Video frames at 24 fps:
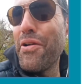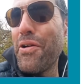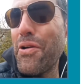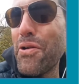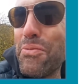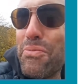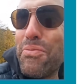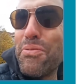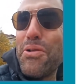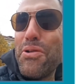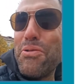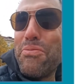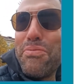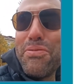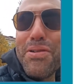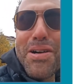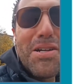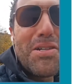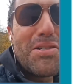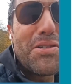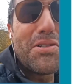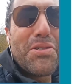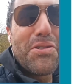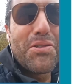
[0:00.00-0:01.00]
corporal
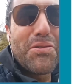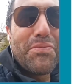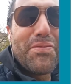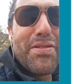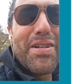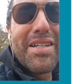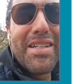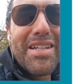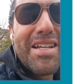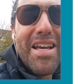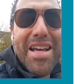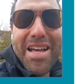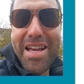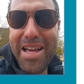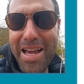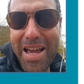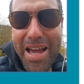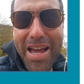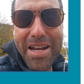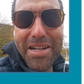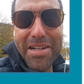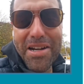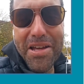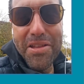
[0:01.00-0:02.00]
punishment
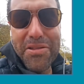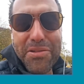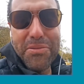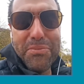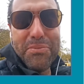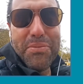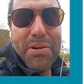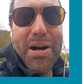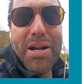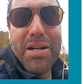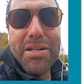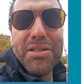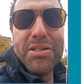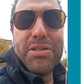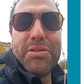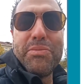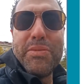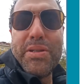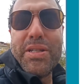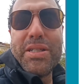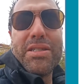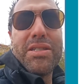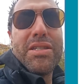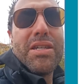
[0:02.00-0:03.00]
and other
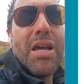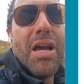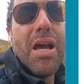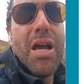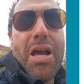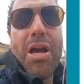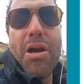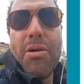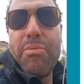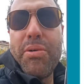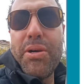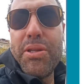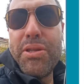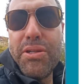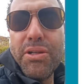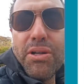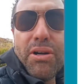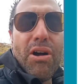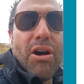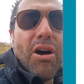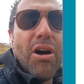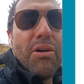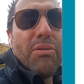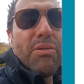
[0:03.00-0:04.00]
punishments, but
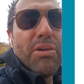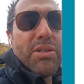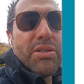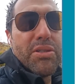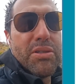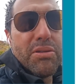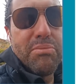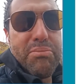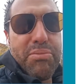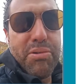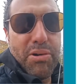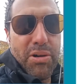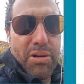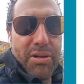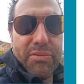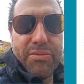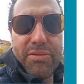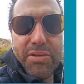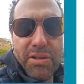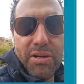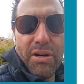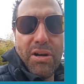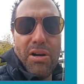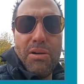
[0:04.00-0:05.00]
they're always supportive.
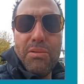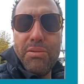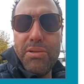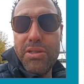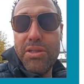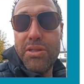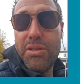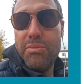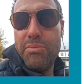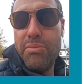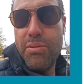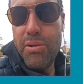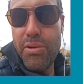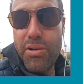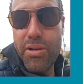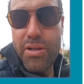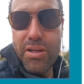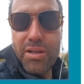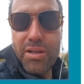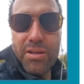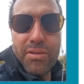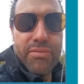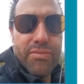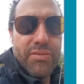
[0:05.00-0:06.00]
They're always
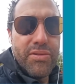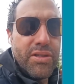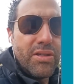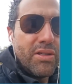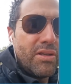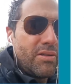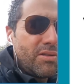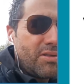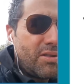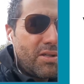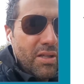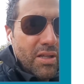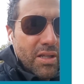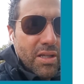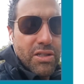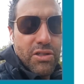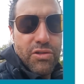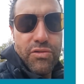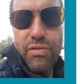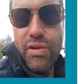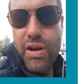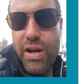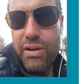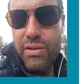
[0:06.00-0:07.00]
supportive to this
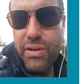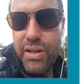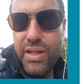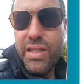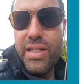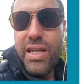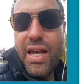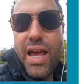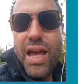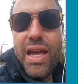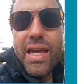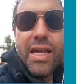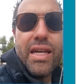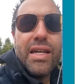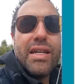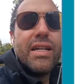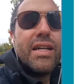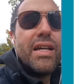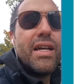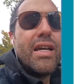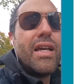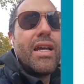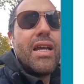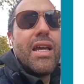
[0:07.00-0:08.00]
very day.
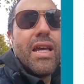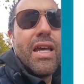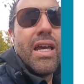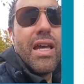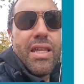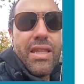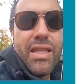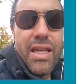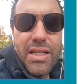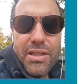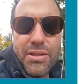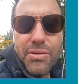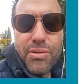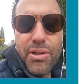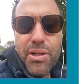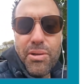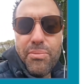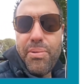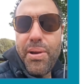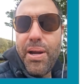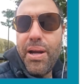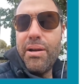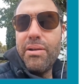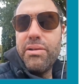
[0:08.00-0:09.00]
And that's what a
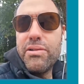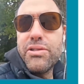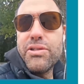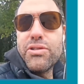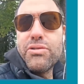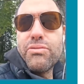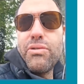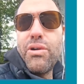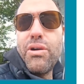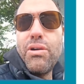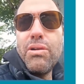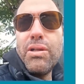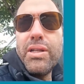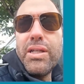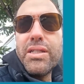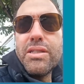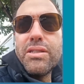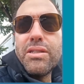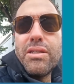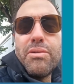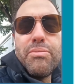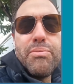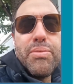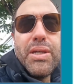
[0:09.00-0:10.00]
parent's role is
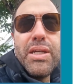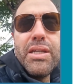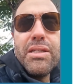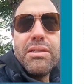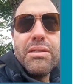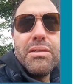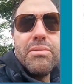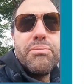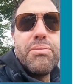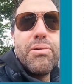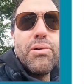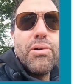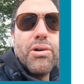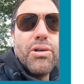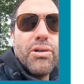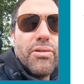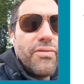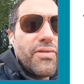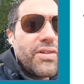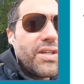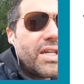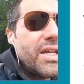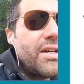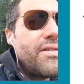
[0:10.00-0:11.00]
to be
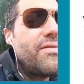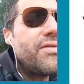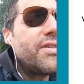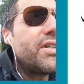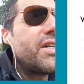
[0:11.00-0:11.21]
supportive, give